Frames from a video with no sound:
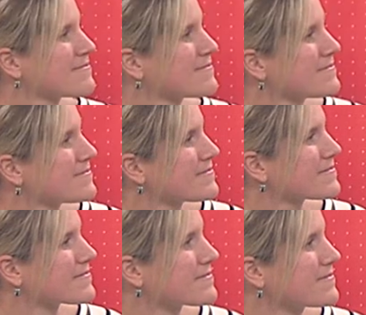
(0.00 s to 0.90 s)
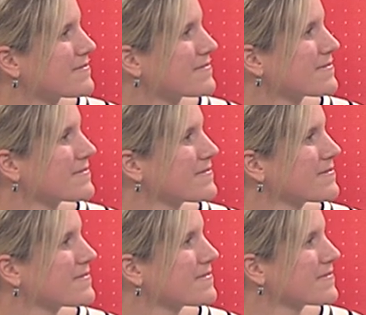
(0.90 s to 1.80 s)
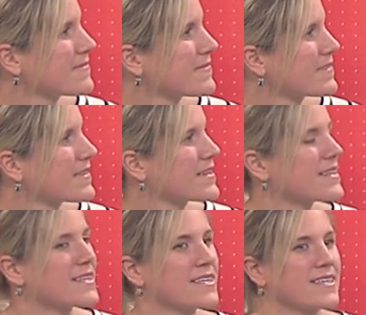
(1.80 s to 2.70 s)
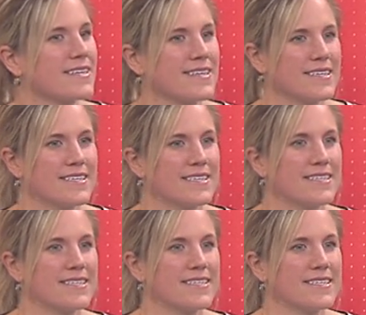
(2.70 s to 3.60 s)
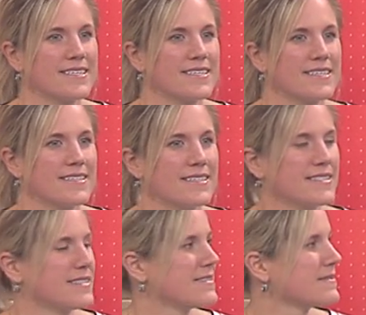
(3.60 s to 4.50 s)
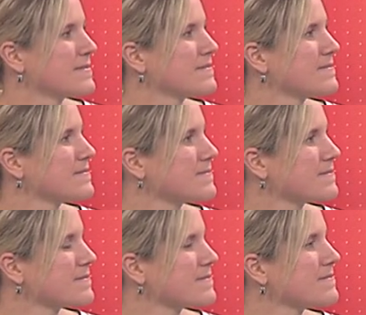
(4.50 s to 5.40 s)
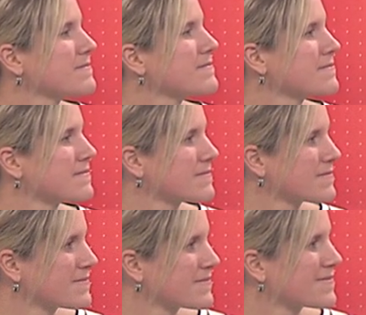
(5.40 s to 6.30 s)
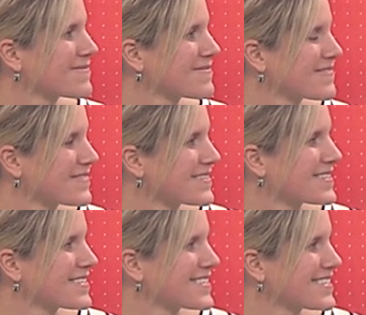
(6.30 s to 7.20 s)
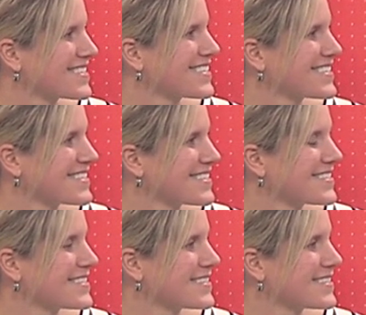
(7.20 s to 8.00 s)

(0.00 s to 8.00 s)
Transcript: This person isn't speaking.